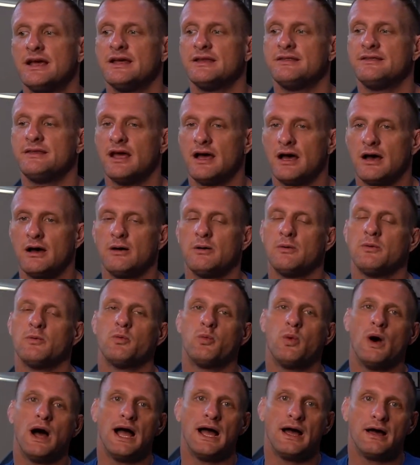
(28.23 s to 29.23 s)
No,
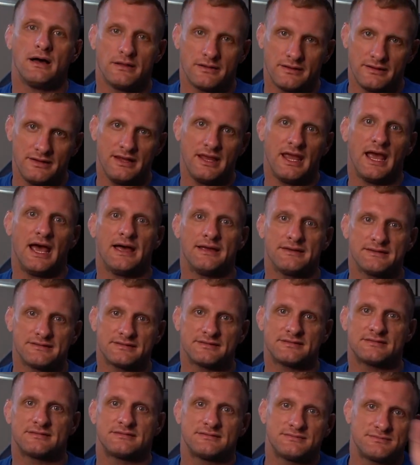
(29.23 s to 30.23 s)
while
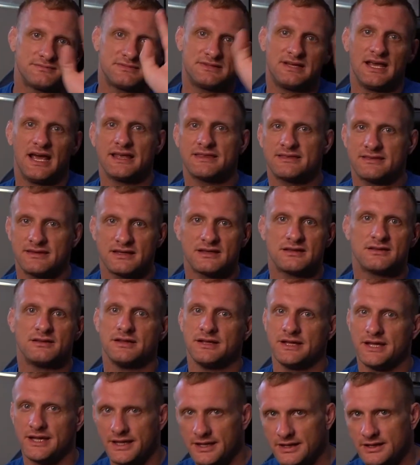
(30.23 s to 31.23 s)
yes,
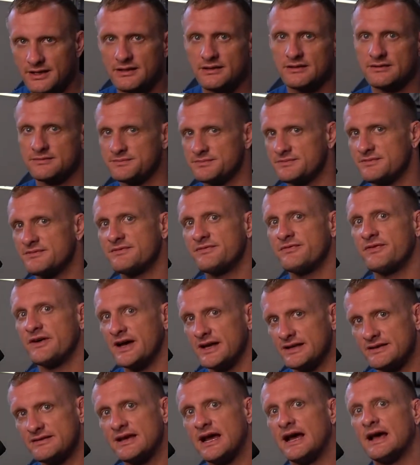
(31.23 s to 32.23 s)
technically
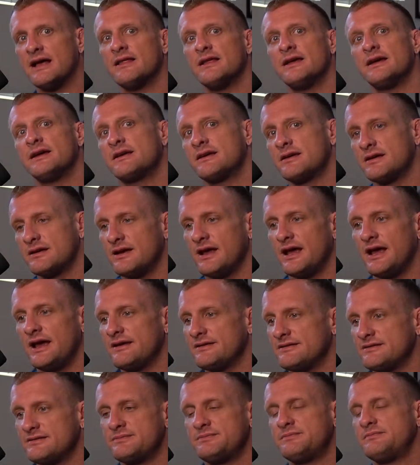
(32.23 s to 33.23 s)
Vitalik
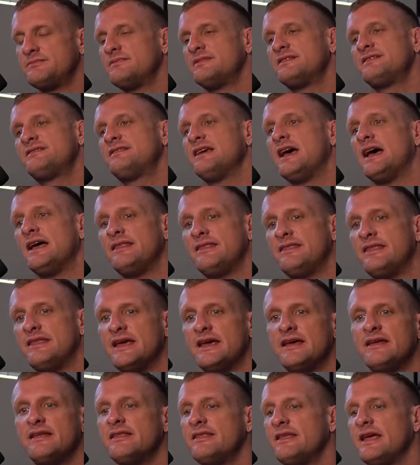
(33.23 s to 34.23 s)
has said
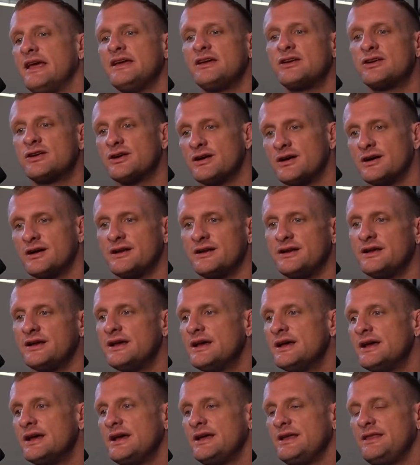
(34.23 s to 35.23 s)
that they could
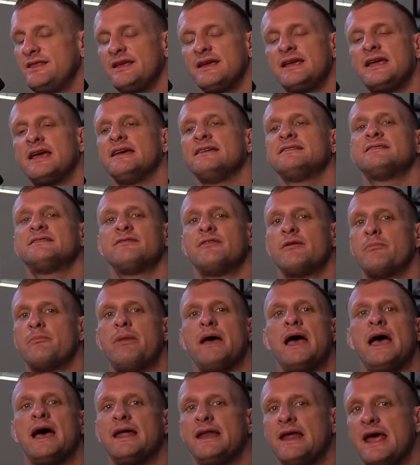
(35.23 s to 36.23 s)
in the case of a
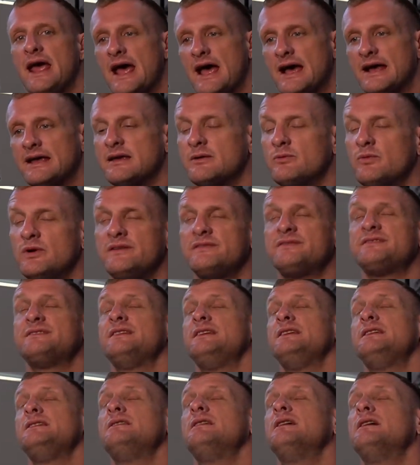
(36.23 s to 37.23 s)
bad hack, and we've
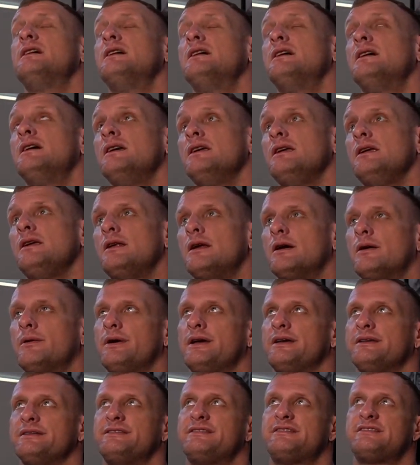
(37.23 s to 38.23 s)
seen, you know,
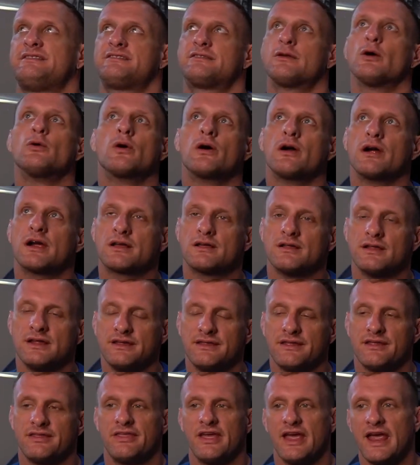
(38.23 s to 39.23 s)

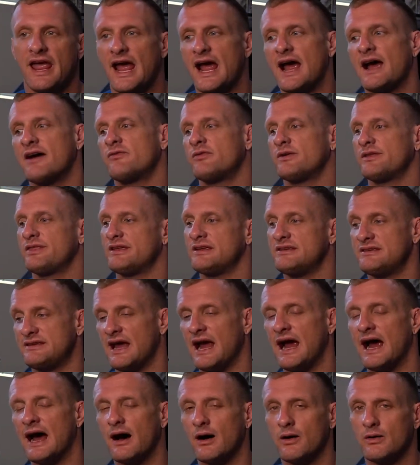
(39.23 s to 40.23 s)
historically that they have with the
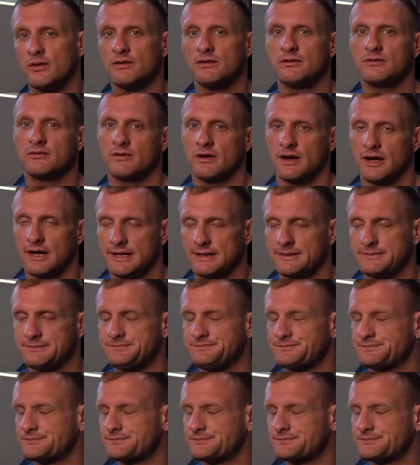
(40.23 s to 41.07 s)
DAO, right?